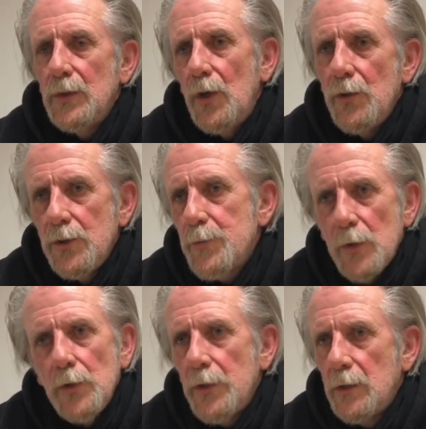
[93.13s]
other
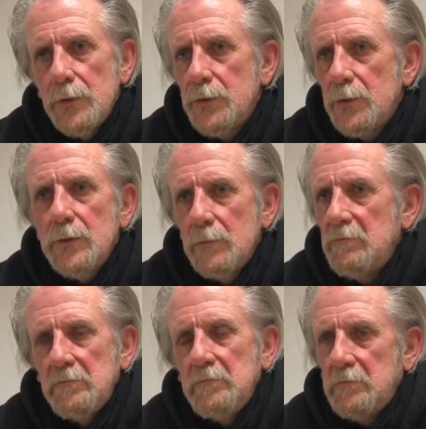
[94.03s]
small dogs,
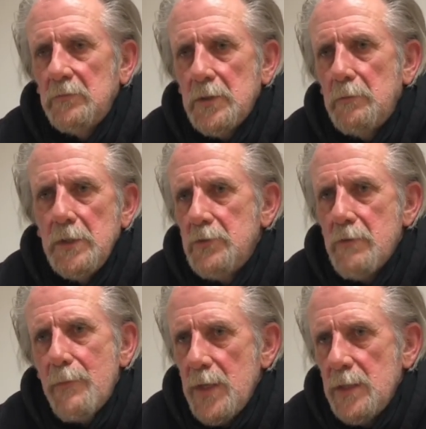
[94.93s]
somebody's
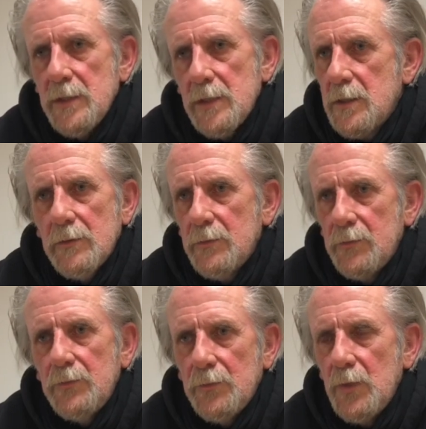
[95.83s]
rabbits,
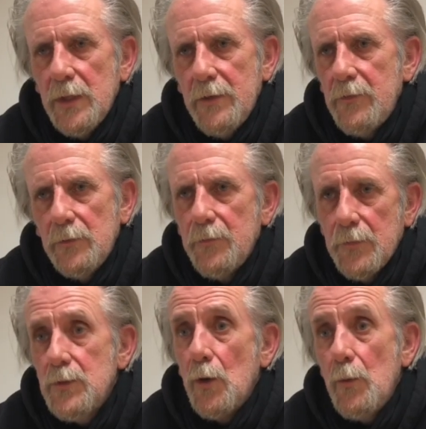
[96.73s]
whatever.
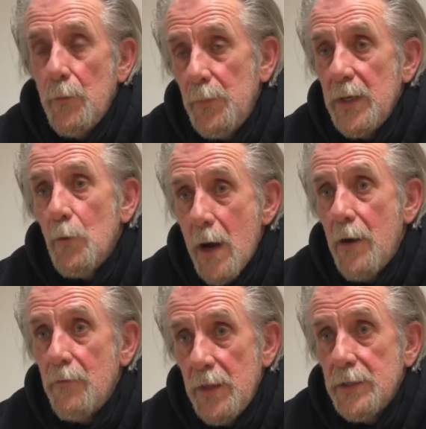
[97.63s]
So be aware
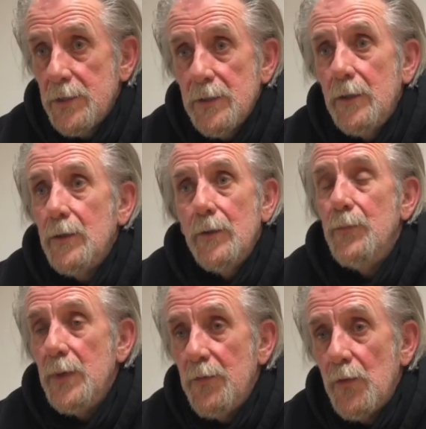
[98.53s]
of this
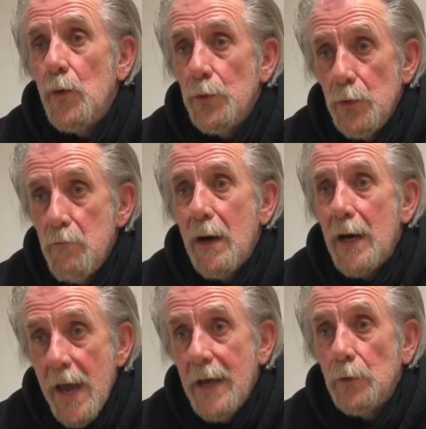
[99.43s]
before you buy
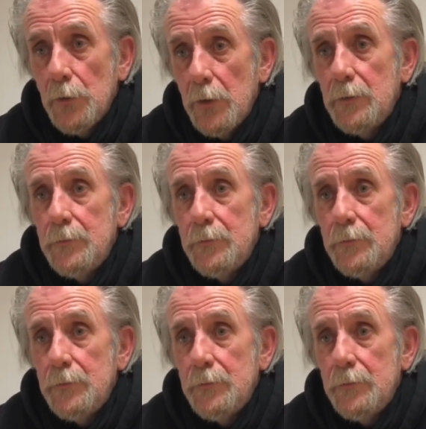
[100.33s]
a hound.